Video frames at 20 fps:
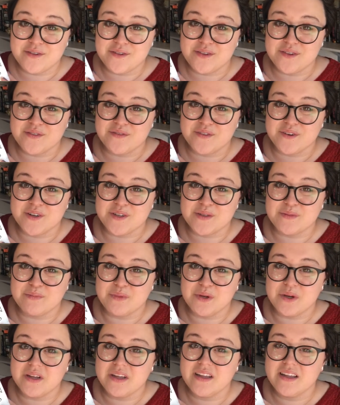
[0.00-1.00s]
through the first
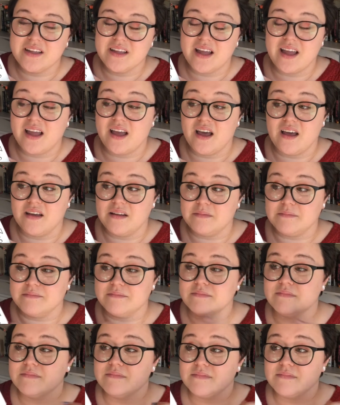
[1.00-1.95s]
book, um,